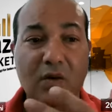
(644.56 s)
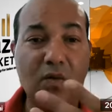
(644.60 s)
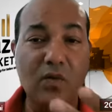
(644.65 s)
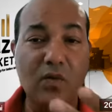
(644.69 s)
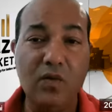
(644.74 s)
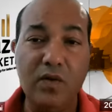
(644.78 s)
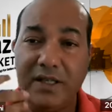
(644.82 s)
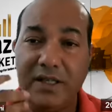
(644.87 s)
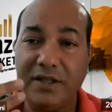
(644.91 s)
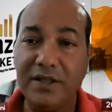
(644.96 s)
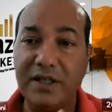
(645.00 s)

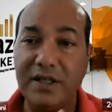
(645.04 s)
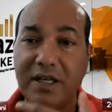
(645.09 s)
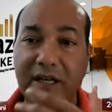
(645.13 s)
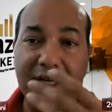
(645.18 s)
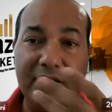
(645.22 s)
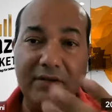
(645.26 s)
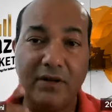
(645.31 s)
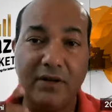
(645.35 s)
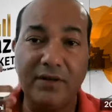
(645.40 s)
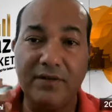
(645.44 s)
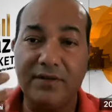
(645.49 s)
which
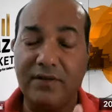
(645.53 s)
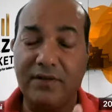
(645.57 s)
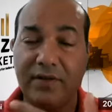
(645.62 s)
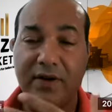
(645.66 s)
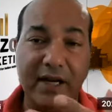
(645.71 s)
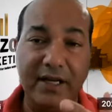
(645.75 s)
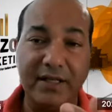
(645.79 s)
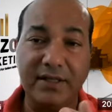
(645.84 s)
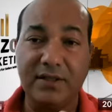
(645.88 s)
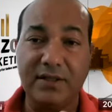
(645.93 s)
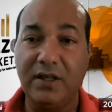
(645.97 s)
keyword
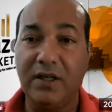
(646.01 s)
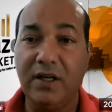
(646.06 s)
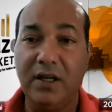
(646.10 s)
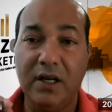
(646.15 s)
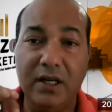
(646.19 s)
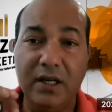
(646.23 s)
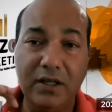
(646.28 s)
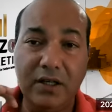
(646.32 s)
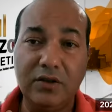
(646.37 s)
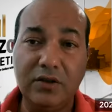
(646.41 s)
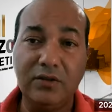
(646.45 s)
phrase
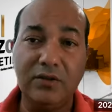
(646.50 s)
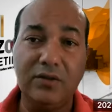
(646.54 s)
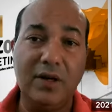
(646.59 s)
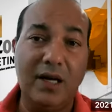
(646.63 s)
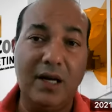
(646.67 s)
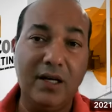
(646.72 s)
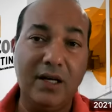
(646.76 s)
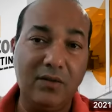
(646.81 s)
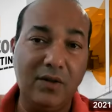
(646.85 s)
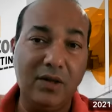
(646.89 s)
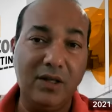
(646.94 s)
do
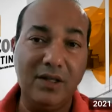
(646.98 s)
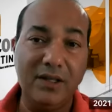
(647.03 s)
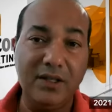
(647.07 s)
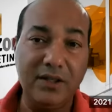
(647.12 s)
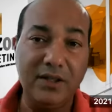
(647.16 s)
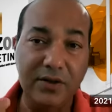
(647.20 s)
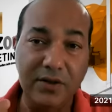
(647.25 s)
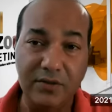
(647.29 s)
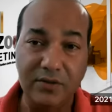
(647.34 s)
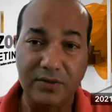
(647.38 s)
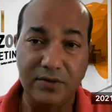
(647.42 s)
I want to
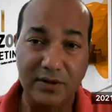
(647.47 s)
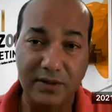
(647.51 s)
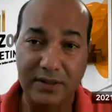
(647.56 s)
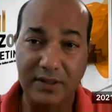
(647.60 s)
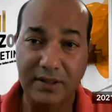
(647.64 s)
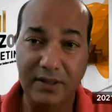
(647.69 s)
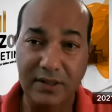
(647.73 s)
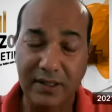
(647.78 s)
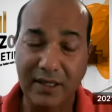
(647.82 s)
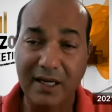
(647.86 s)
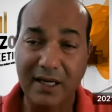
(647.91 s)

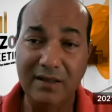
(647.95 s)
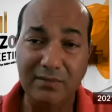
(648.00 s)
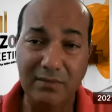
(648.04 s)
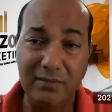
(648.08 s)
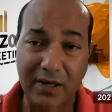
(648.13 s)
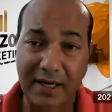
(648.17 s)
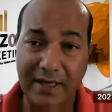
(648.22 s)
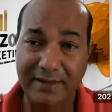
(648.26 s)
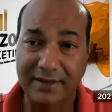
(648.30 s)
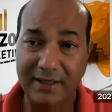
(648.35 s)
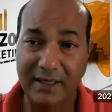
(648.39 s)
use in
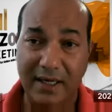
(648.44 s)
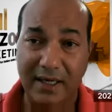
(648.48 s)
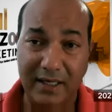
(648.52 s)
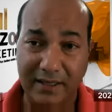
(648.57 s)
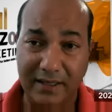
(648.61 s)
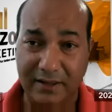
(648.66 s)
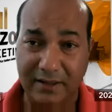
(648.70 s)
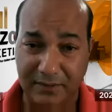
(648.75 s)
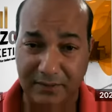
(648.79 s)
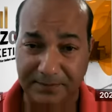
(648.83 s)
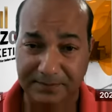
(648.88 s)
my
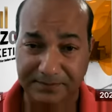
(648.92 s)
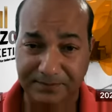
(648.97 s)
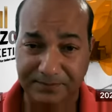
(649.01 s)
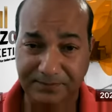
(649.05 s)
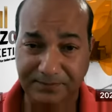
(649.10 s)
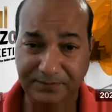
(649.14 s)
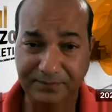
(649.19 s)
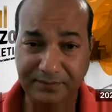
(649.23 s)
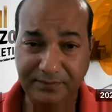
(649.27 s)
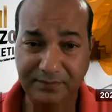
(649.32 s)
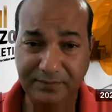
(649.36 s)
title,
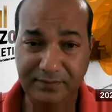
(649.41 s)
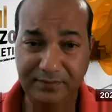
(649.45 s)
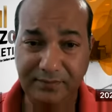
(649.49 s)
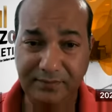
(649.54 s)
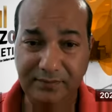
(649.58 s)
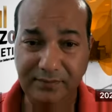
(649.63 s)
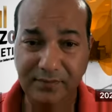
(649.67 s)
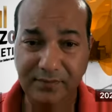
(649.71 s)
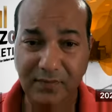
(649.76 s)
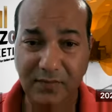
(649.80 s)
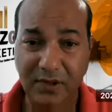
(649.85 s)

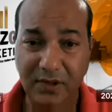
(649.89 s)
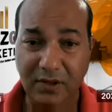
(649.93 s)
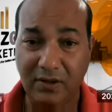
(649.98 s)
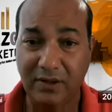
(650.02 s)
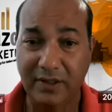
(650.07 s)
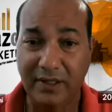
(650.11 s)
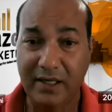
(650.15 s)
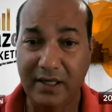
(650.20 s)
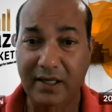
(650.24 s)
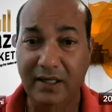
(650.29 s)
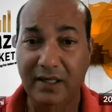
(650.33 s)

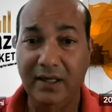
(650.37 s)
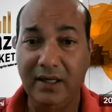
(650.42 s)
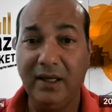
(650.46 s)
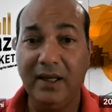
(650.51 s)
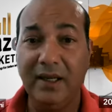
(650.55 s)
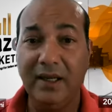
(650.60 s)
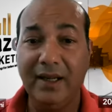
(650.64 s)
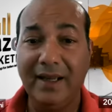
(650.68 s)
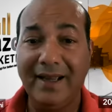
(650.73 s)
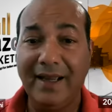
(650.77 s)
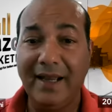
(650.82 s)
okay,
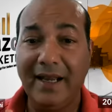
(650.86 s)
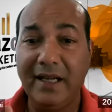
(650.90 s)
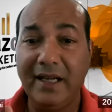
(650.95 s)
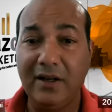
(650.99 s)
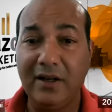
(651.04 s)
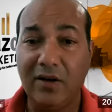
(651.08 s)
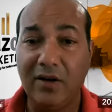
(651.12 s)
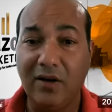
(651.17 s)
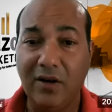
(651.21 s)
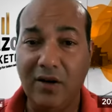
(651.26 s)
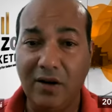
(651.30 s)

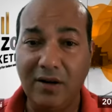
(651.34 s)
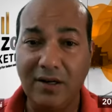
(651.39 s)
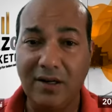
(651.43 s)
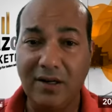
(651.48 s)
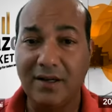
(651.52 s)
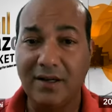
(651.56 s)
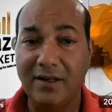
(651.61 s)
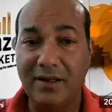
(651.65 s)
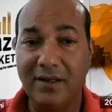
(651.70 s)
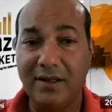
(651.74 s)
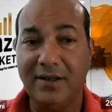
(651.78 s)
in
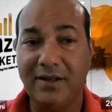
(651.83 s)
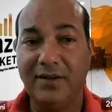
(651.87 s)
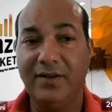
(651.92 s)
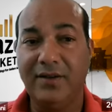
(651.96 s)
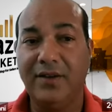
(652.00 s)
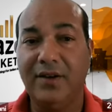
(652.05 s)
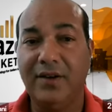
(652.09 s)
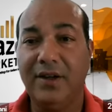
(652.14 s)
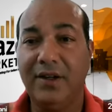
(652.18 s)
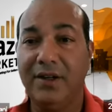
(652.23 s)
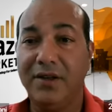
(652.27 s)
order
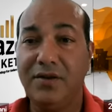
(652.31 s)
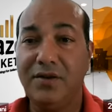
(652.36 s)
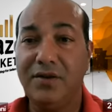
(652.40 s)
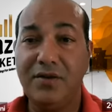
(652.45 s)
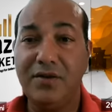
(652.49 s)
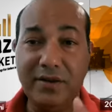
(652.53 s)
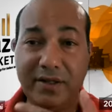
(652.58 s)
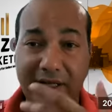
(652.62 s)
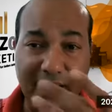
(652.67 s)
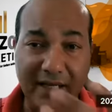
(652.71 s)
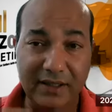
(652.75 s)

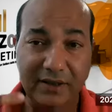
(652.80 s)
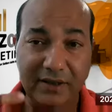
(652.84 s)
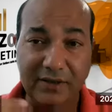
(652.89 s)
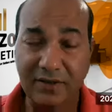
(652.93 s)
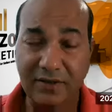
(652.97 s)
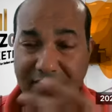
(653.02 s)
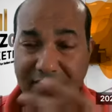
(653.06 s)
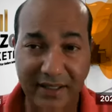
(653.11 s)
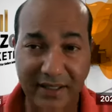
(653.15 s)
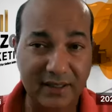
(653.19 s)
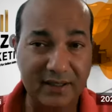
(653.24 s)
to get
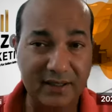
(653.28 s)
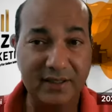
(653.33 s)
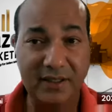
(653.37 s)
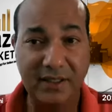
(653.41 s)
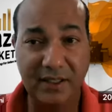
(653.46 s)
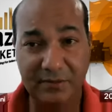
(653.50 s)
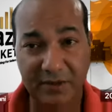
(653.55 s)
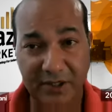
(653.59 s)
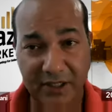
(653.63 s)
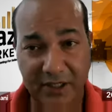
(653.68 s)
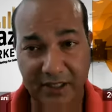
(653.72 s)
those sales
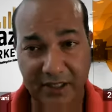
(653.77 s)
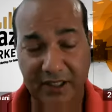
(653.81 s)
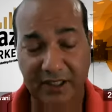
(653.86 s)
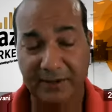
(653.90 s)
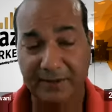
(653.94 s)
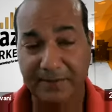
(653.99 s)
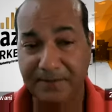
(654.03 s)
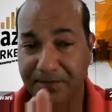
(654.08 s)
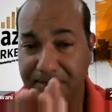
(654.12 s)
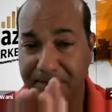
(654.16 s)
coming in.